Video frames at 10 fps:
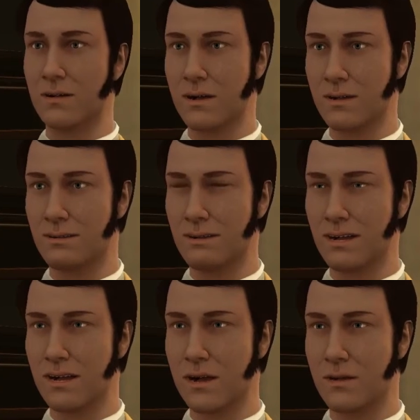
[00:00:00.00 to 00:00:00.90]
Hey,
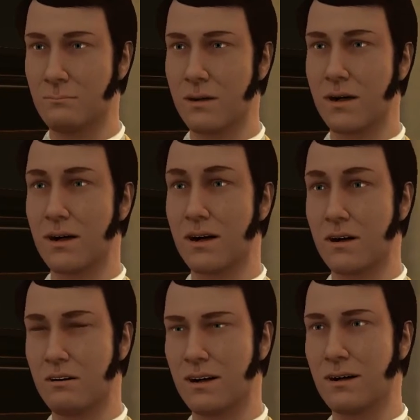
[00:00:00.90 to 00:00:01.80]
I can imitate
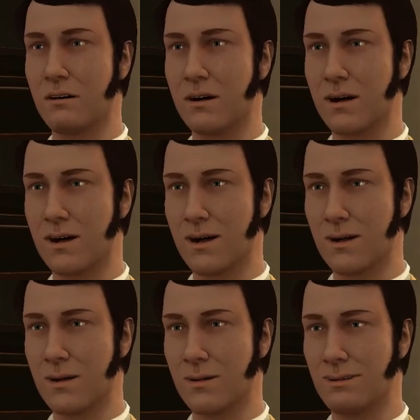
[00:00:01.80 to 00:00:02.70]
the voice of Larry
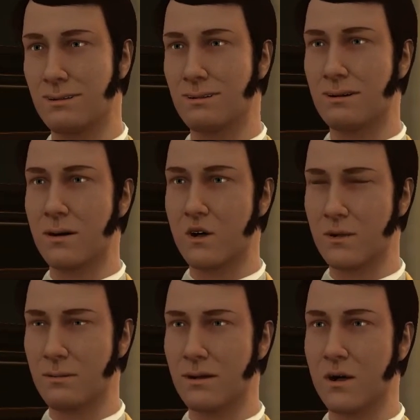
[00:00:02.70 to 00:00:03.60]
King. It
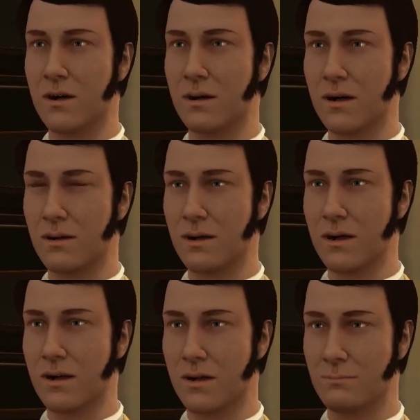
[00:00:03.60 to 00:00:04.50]
will make your hair
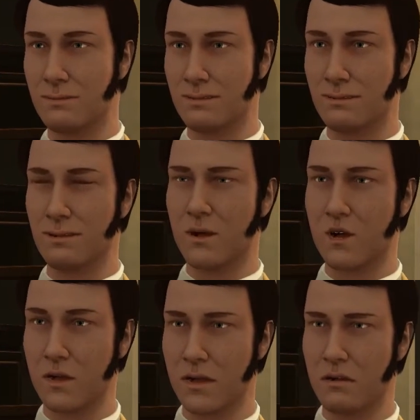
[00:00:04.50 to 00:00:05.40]
stand up. You
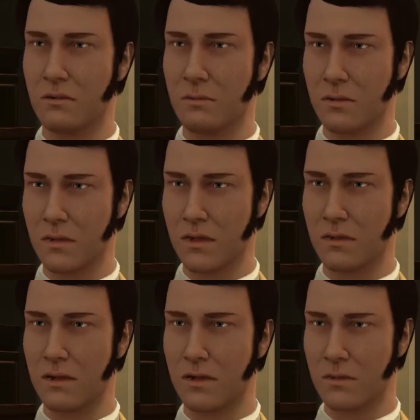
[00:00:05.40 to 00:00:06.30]
will even begin to
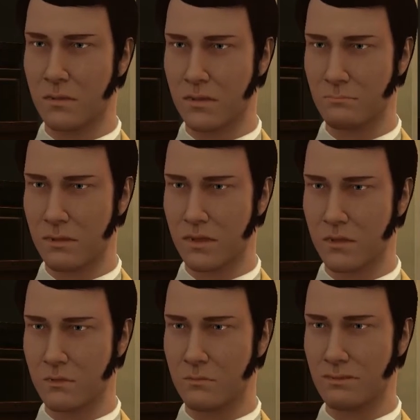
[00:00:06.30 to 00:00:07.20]
see his
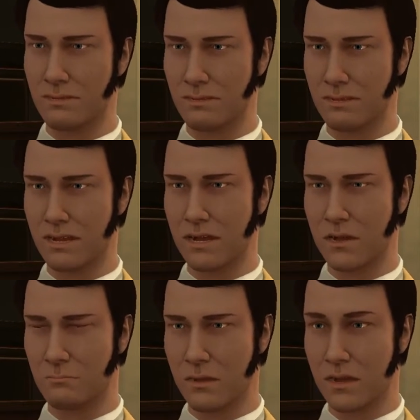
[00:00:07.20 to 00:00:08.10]
suspenders. I could
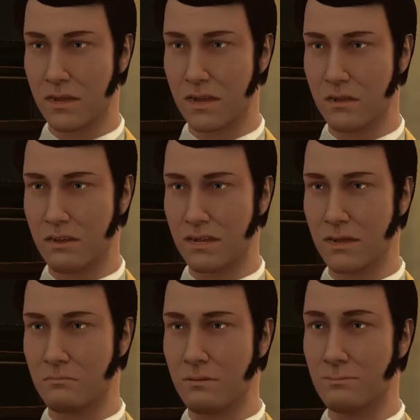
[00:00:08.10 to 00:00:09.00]
imitate the
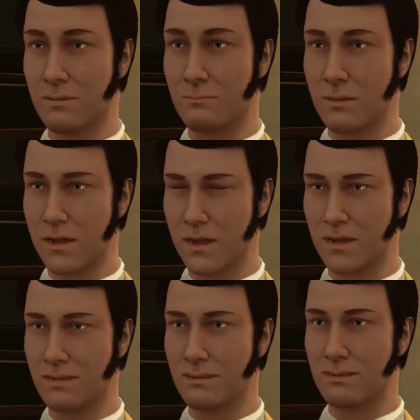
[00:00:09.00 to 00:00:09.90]
voice of Baby
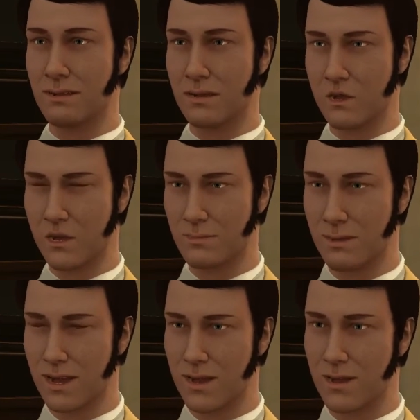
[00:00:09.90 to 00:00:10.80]
Bush. I will
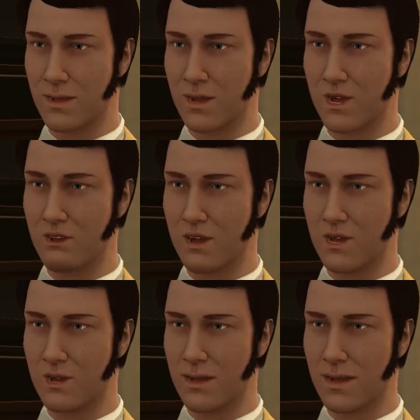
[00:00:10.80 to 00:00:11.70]
be rather
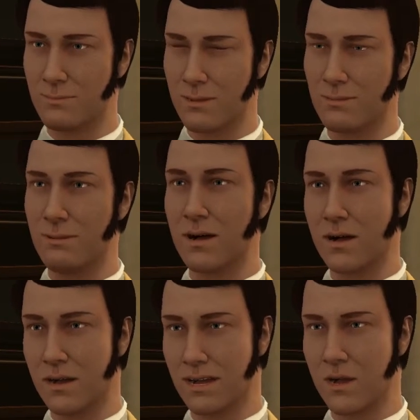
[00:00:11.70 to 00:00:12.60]
short-fused and a bit
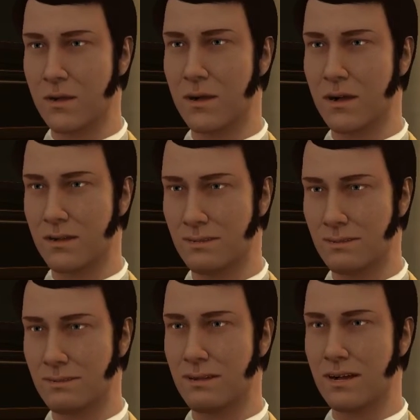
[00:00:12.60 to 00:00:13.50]
pathological.
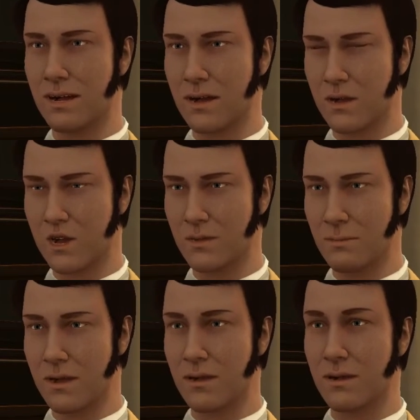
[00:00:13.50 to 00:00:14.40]
I could do them
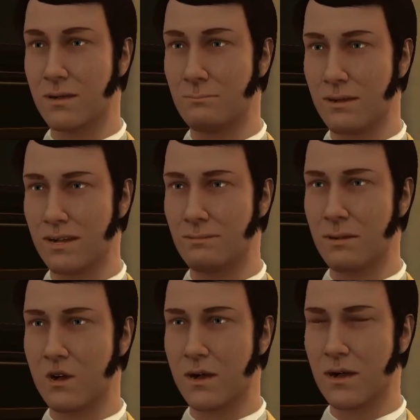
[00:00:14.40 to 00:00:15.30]
at the same time
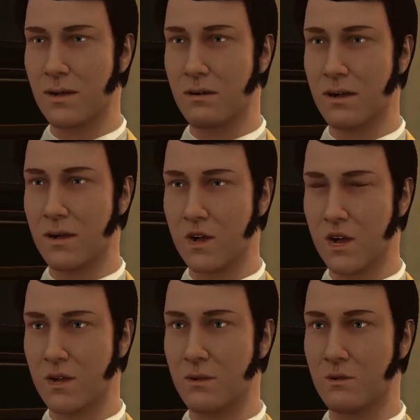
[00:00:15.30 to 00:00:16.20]
and we could have a talk
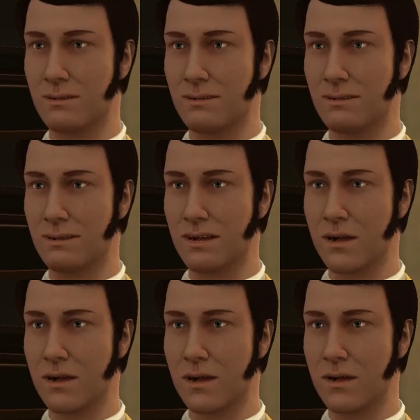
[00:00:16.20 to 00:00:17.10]
show.
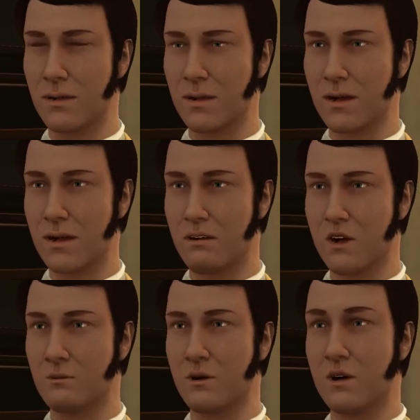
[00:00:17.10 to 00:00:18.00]
Larry King and the
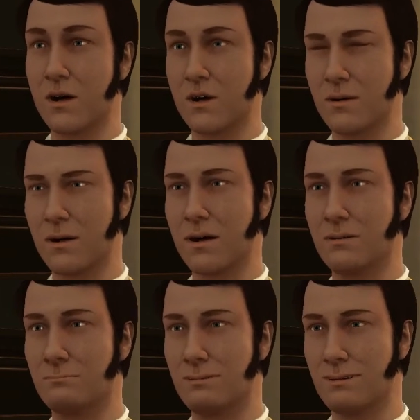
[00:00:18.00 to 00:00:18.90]
former what's his
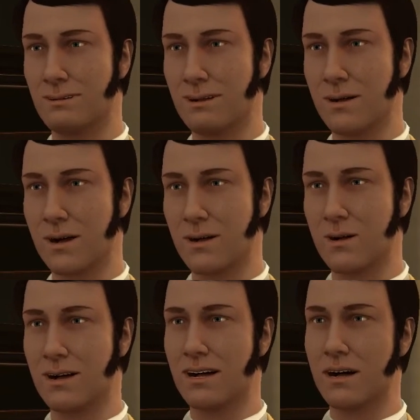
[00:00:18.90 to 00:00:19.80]
name. As they are
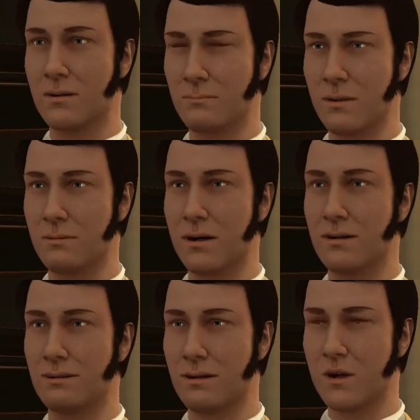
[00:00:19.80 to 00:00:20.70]
not them but me,
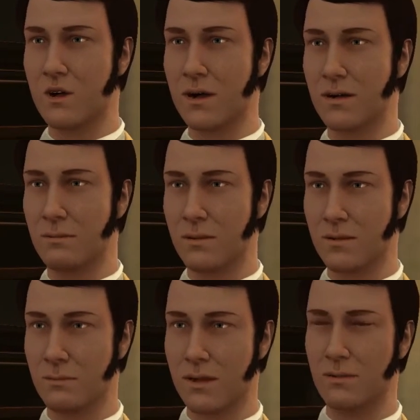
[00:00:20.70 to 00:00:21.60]
it will
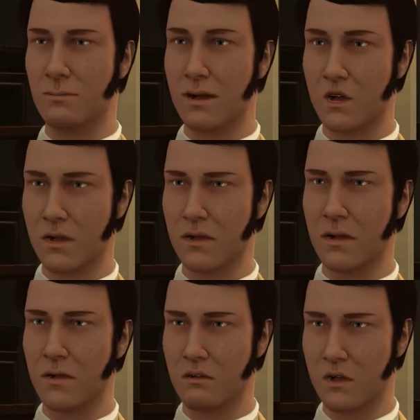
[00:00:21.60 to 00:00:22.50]
become a complete weird
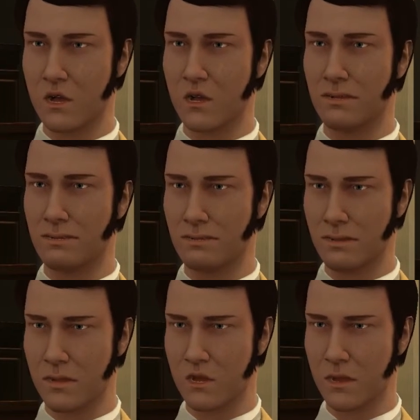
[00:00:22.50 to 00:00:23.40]
interview.
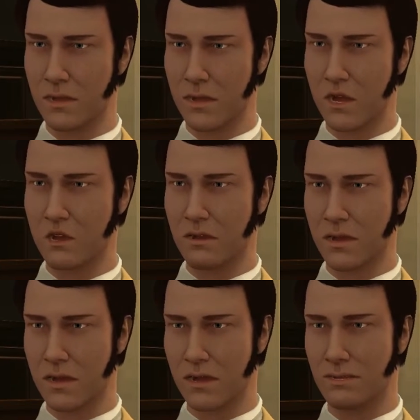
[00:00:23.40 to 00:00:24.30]
It will get out of
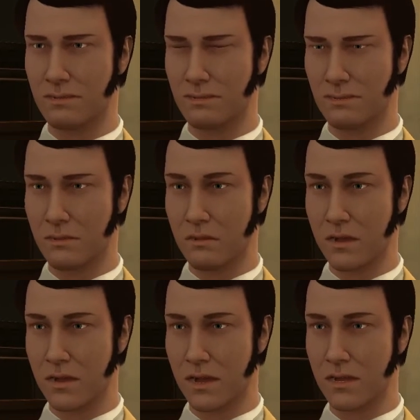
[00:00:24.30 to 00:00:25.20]
hand.
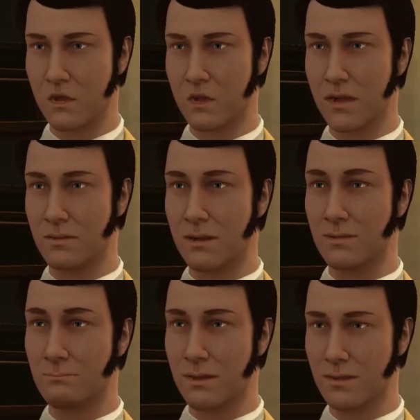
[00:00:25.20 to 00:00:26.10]
Eventually they will
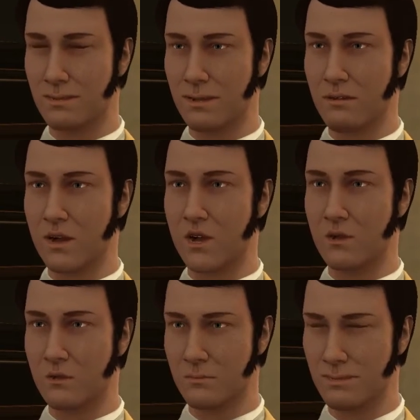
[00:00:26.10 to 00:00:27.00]
blame me, of
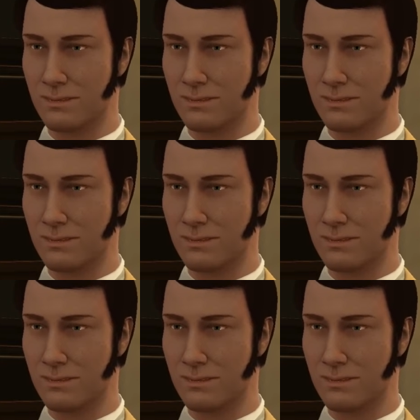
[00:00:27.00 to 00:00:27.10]
course.